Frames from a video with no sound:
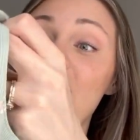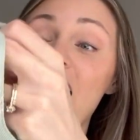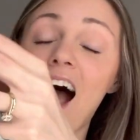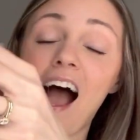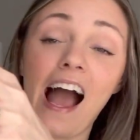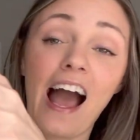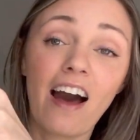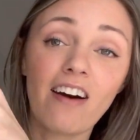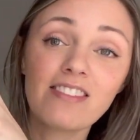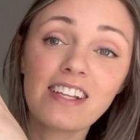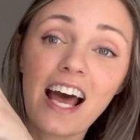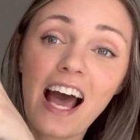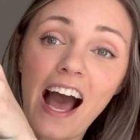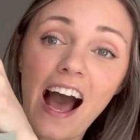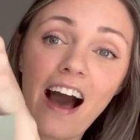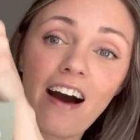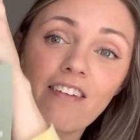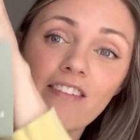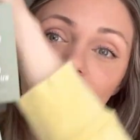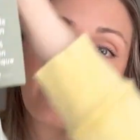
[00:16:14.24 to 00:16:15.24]
I have to
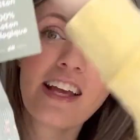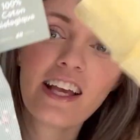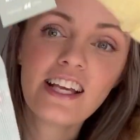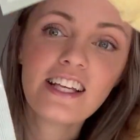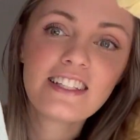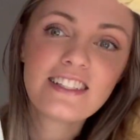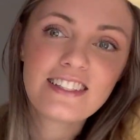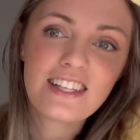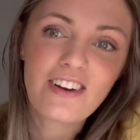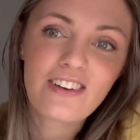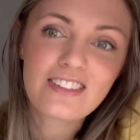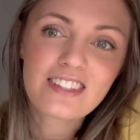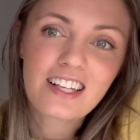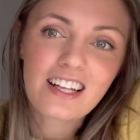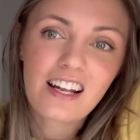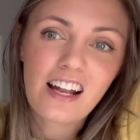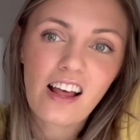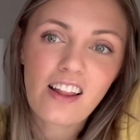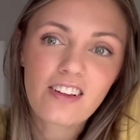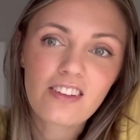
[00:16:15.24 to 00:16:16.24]
have. So it's
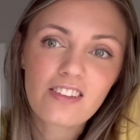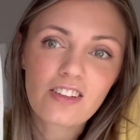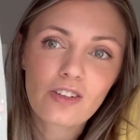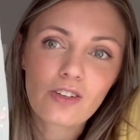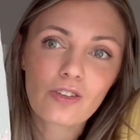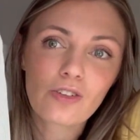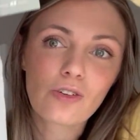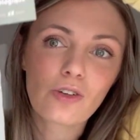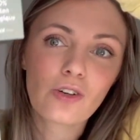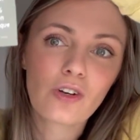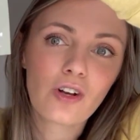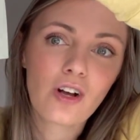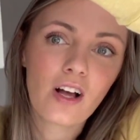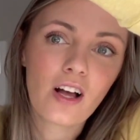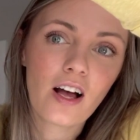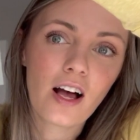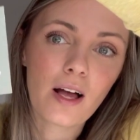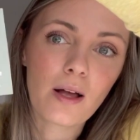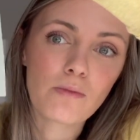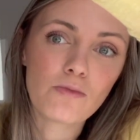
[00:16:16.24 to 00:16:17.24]
another little
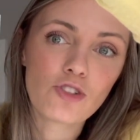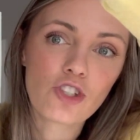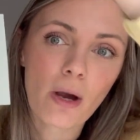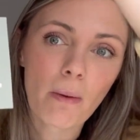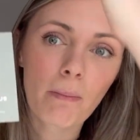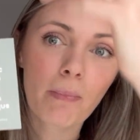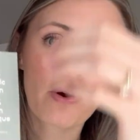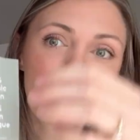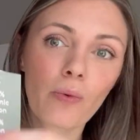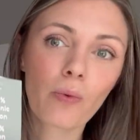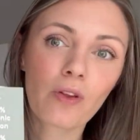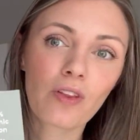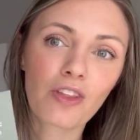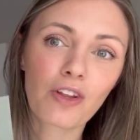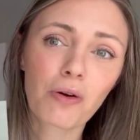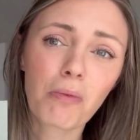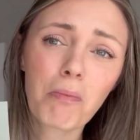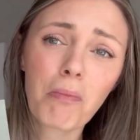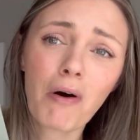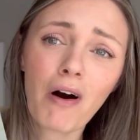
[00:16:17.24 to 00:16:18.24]
um, jumper with
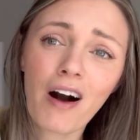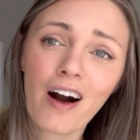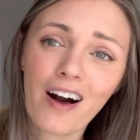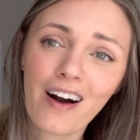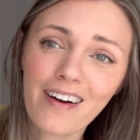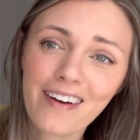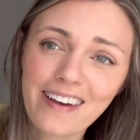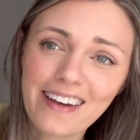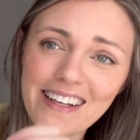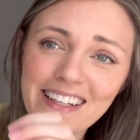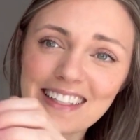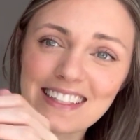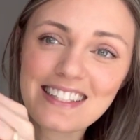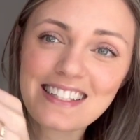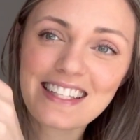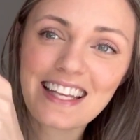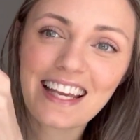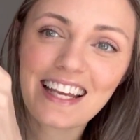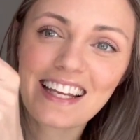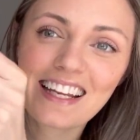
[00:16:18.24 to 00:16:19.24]
little
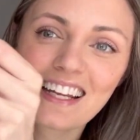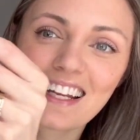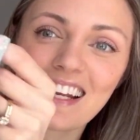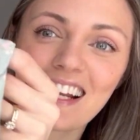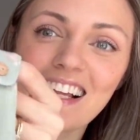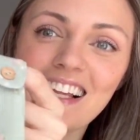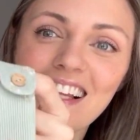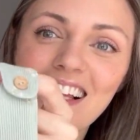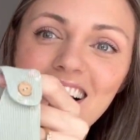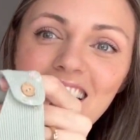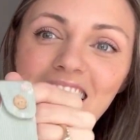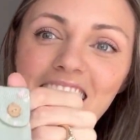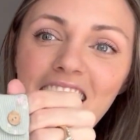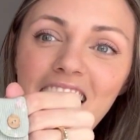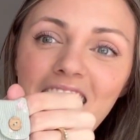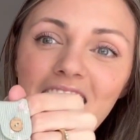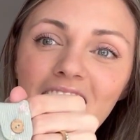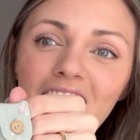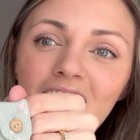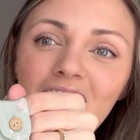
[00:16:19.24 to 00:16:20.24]
pockets, and
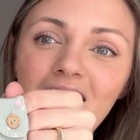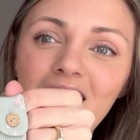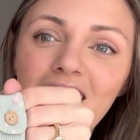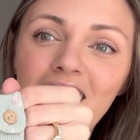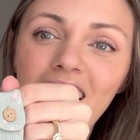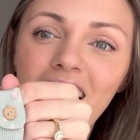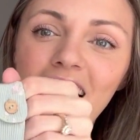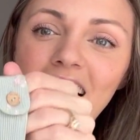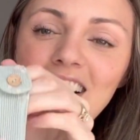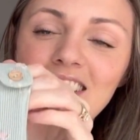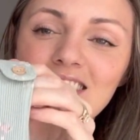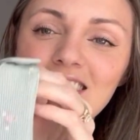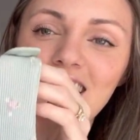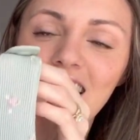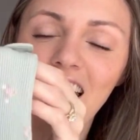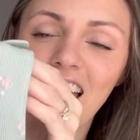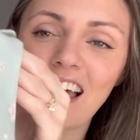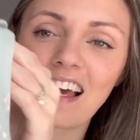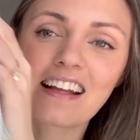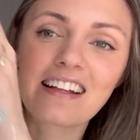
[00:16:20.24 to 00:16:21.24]
oh, I just
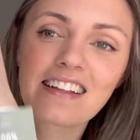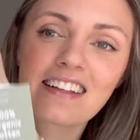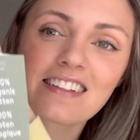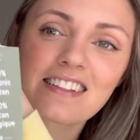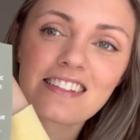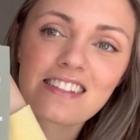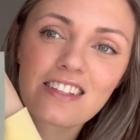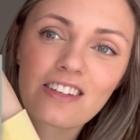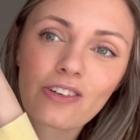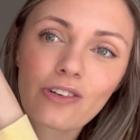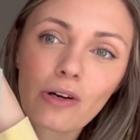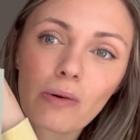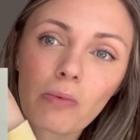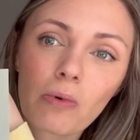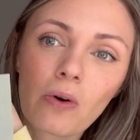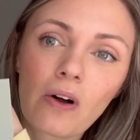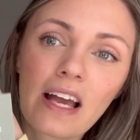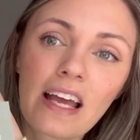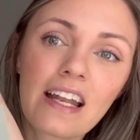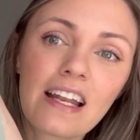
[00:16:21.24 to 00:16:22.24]
can't. This is
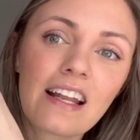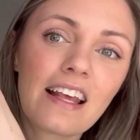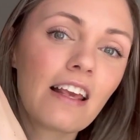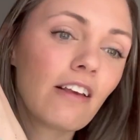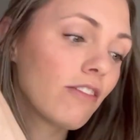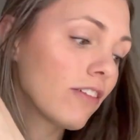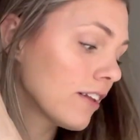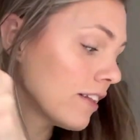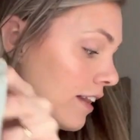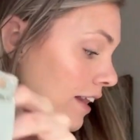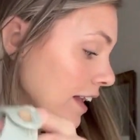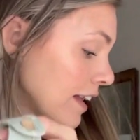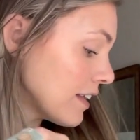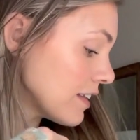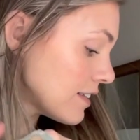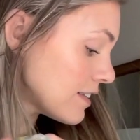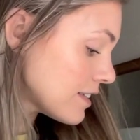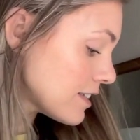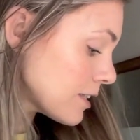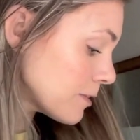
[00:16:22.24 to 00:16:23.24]
adorable. And even
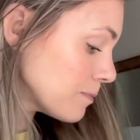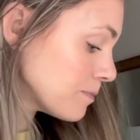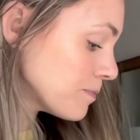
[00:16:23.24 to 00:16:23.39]
this